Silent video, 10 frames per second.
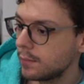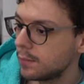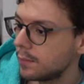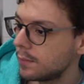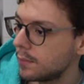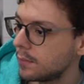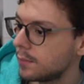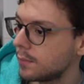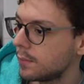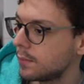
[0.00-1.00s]

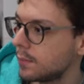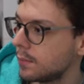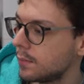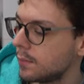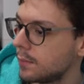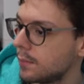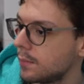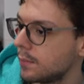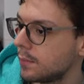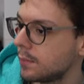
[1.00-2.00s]

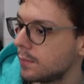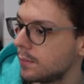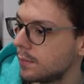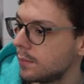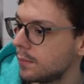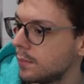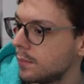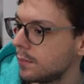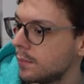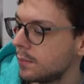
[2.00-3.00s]

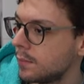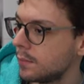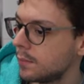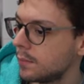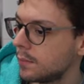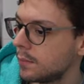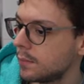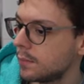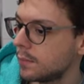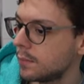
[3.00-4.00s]

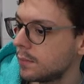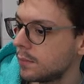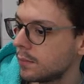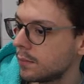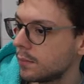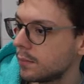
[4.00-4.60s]
(silent)